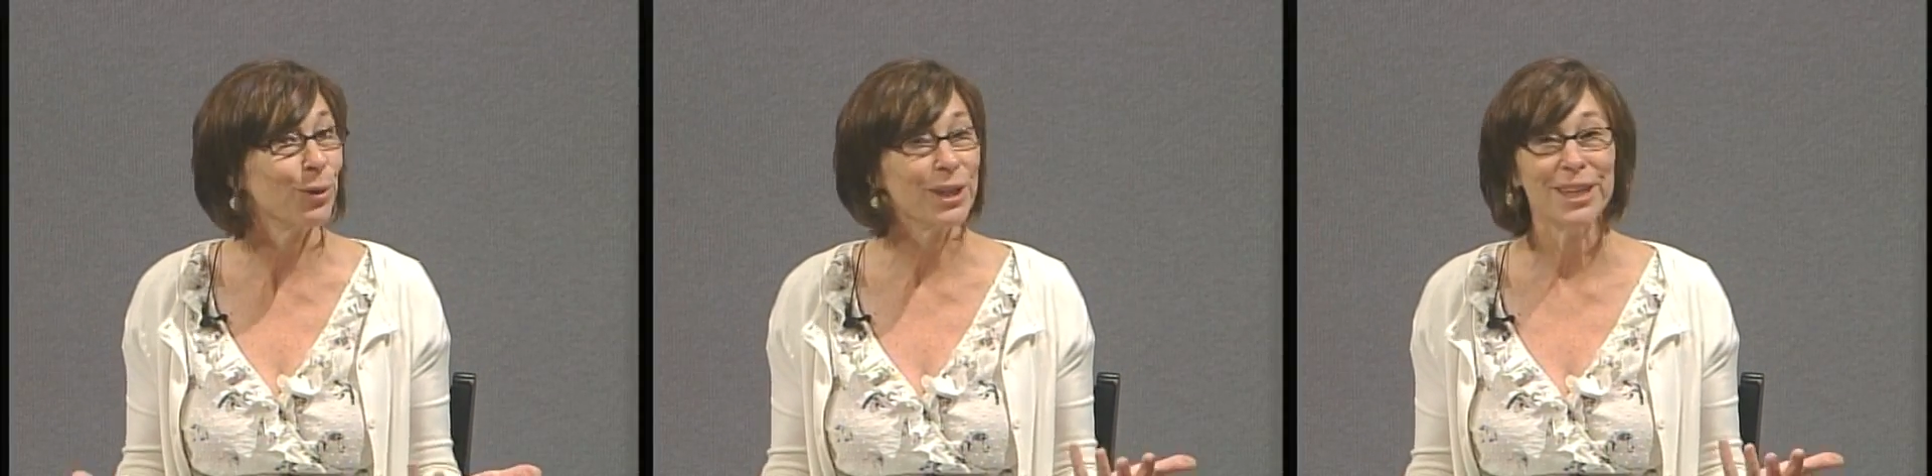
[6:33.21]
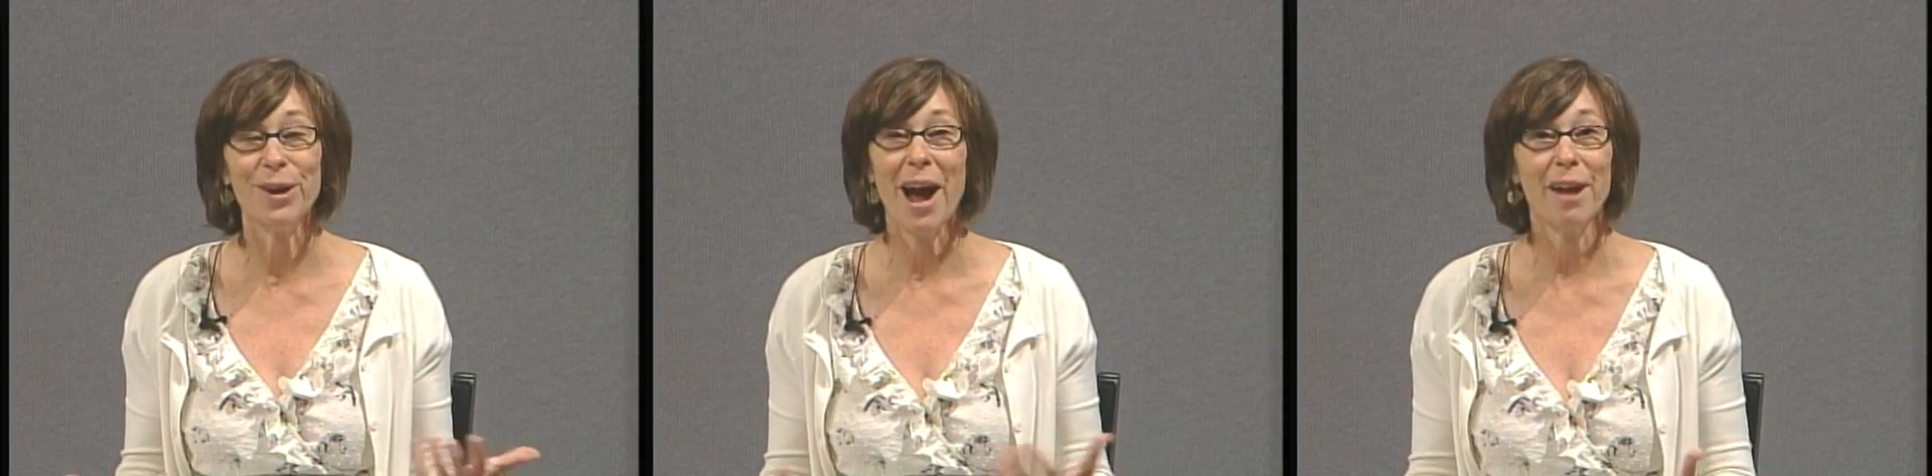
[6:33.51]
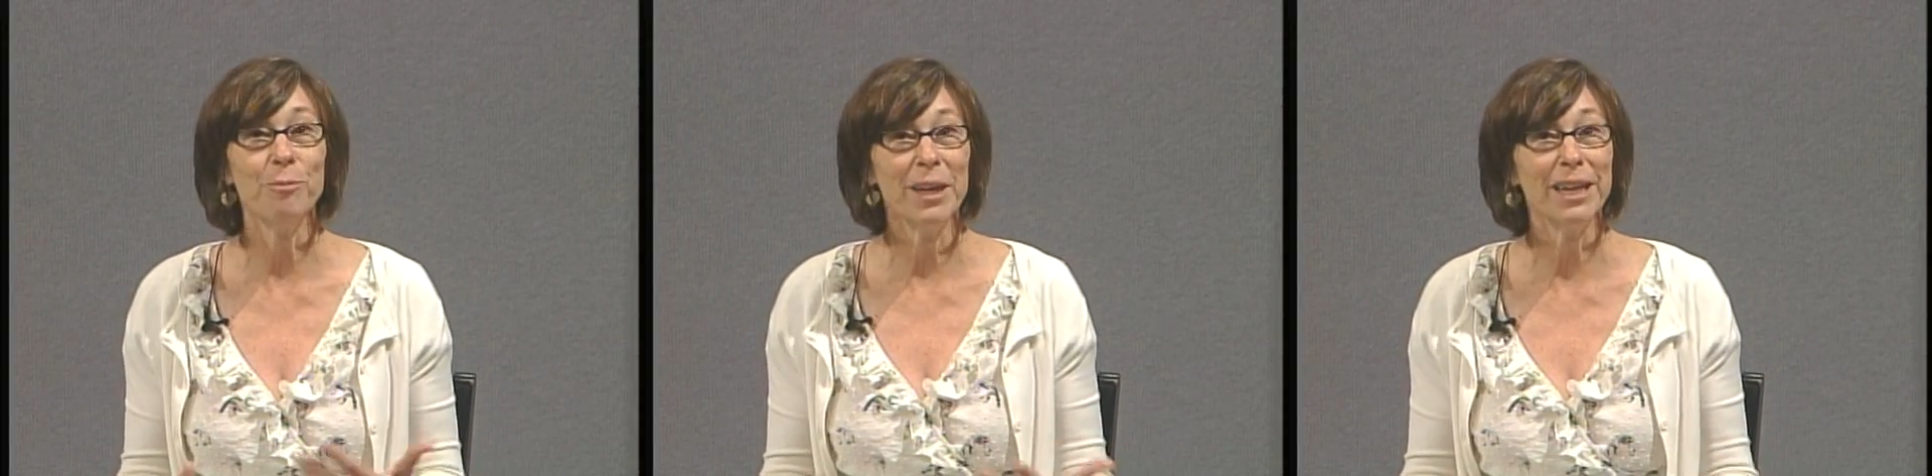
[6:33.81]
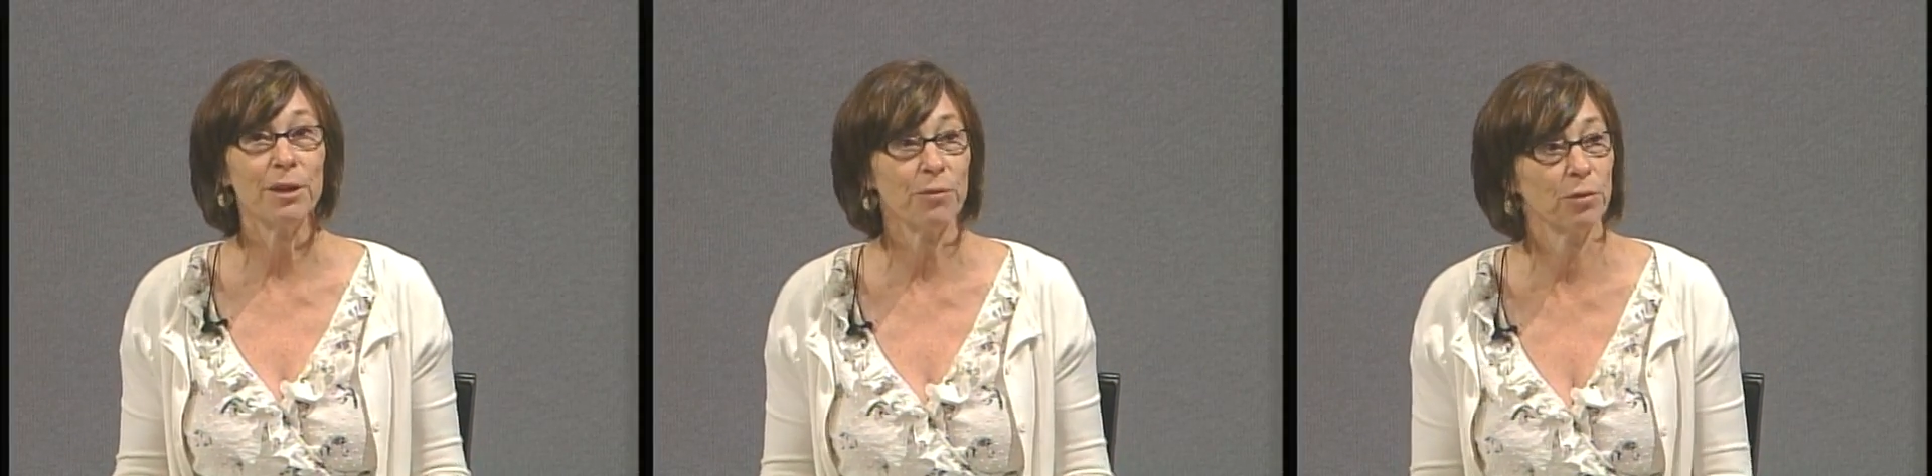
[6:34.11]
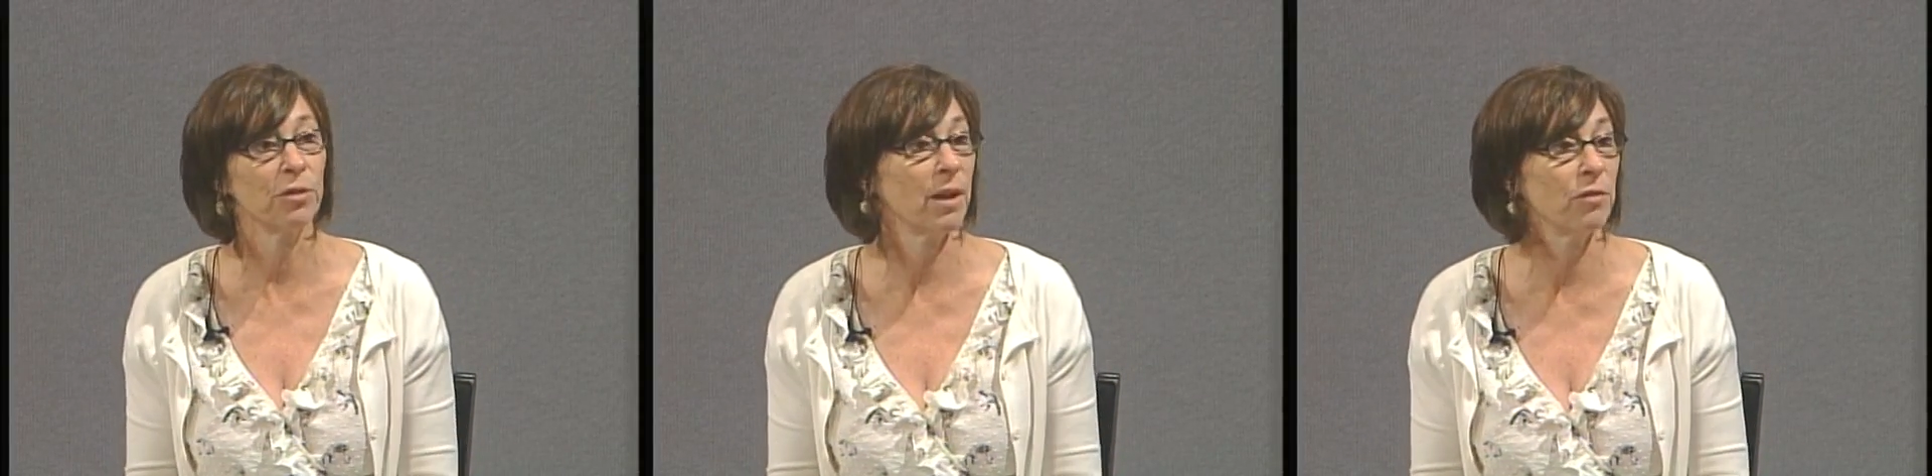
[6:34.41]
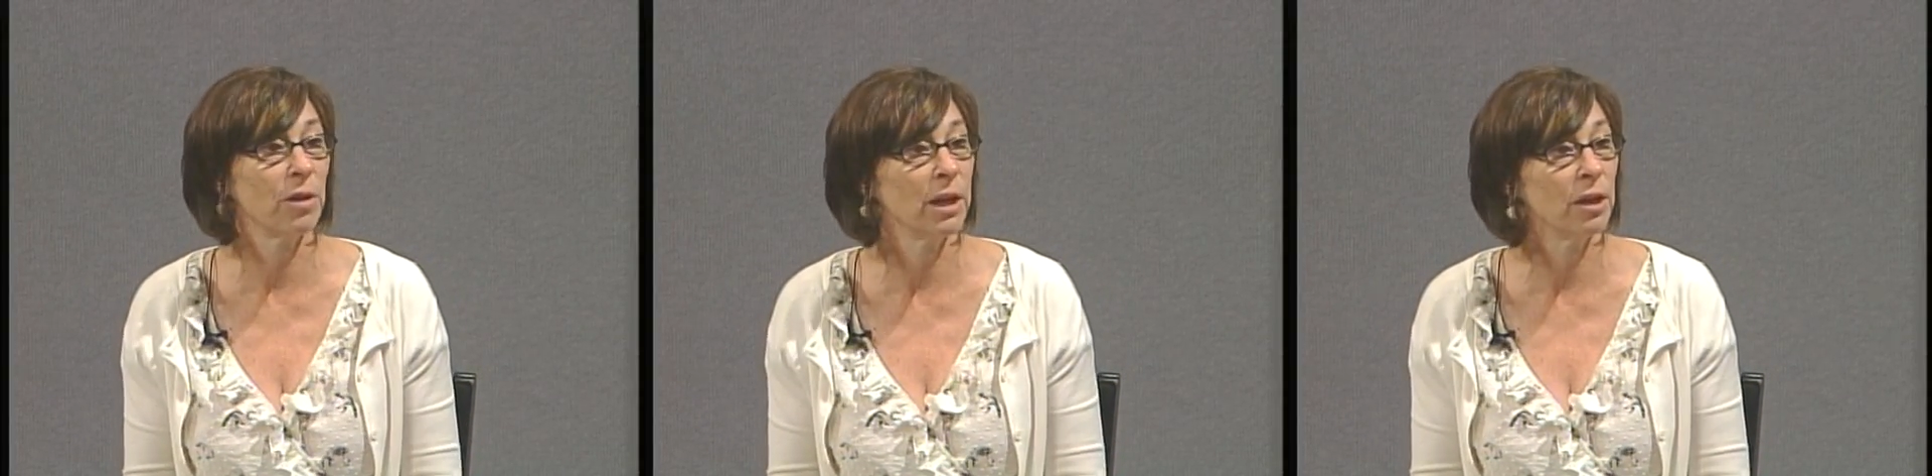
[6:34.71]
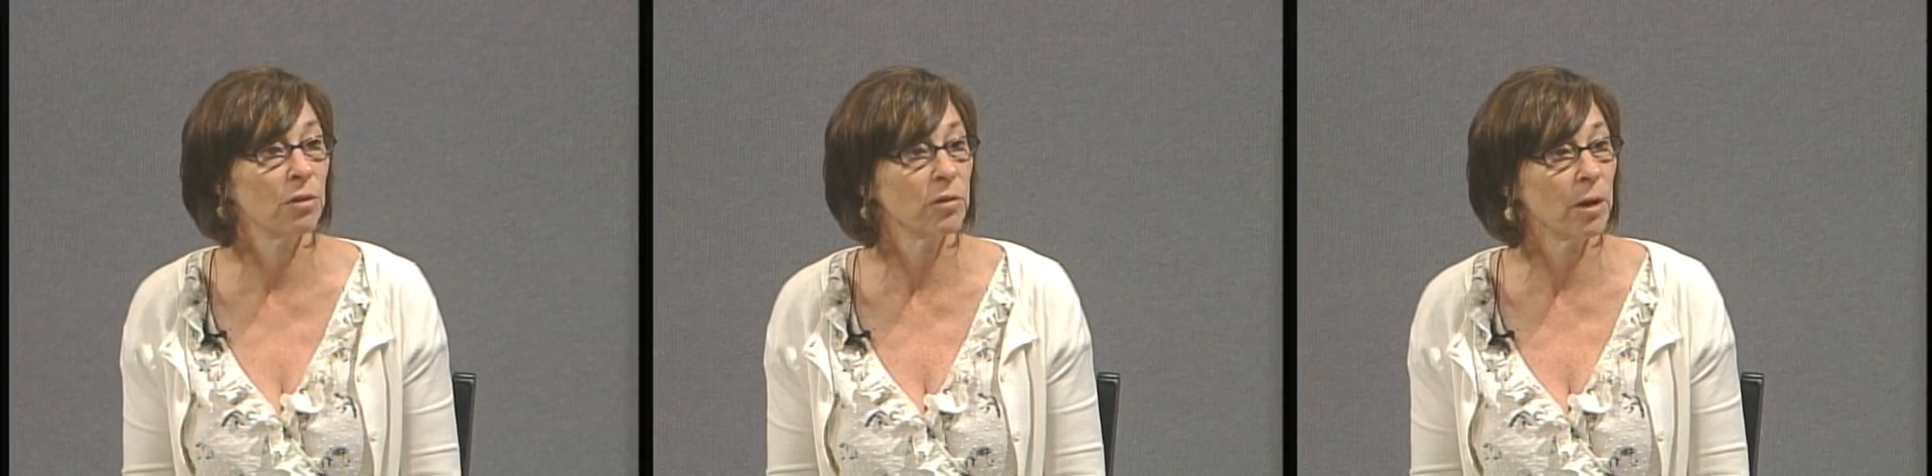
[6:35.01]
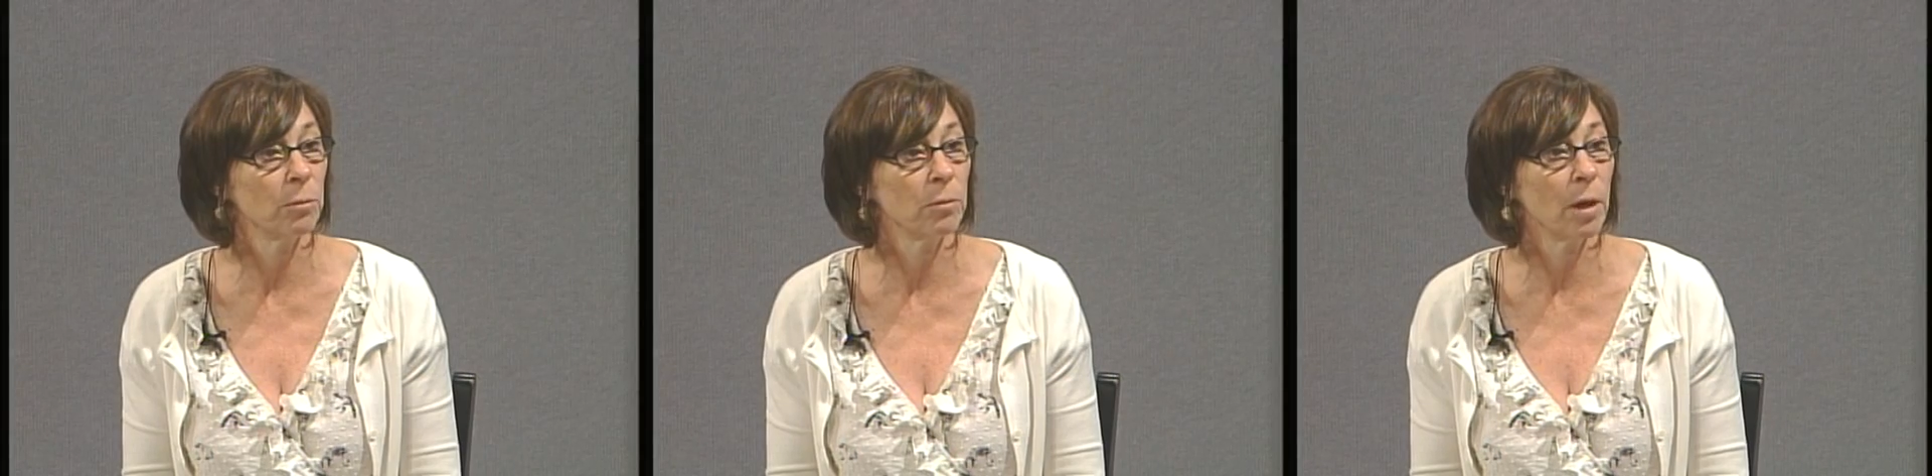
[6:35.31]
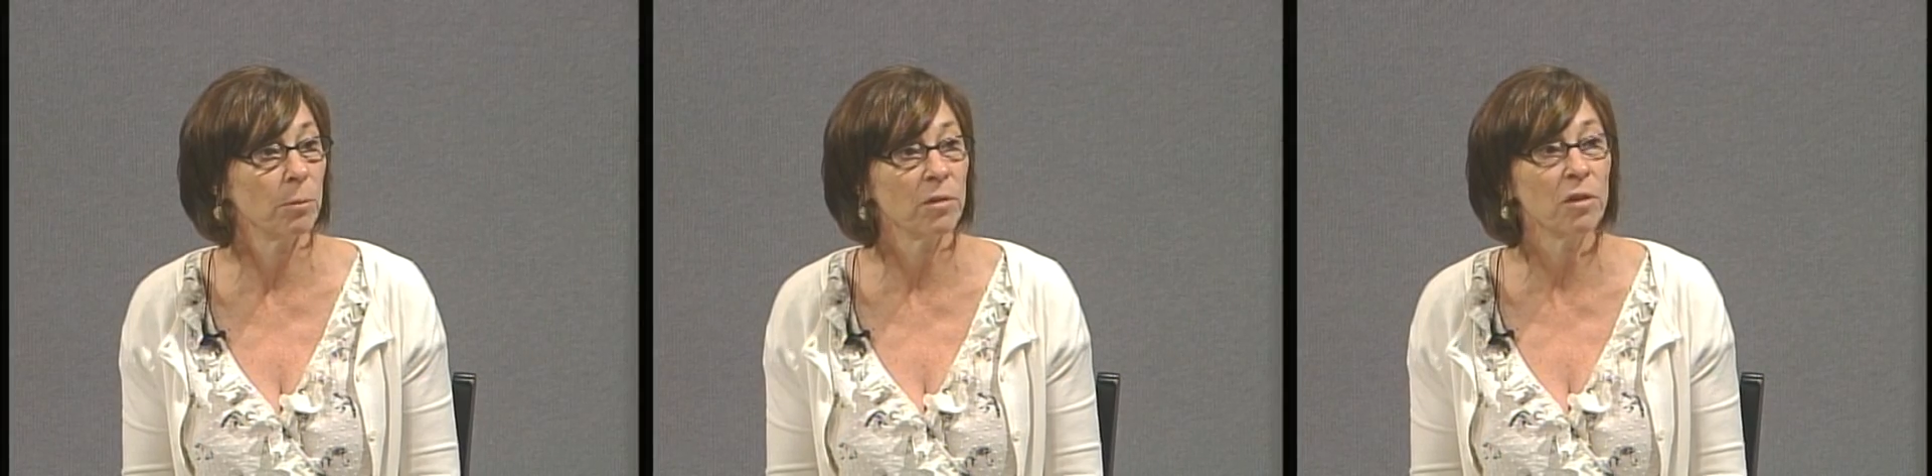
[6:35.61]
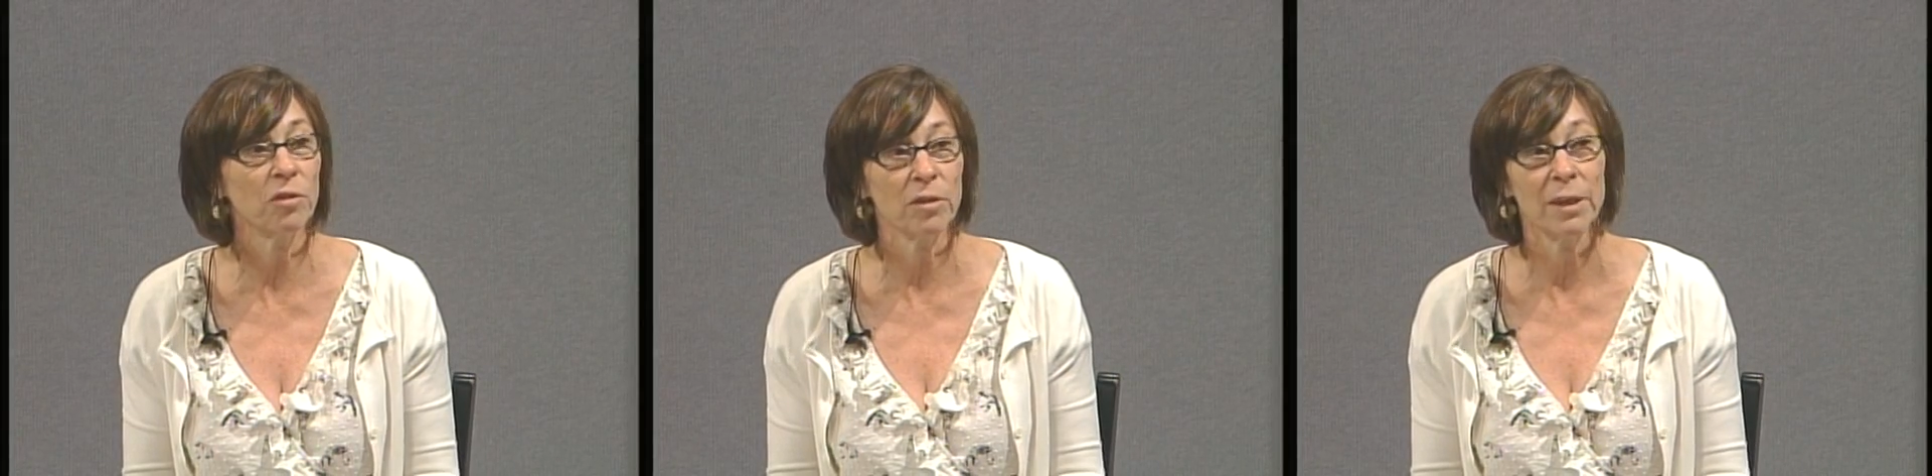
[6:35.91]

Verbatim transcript: You know, I've been in it for 7 or 8 years, and I'm such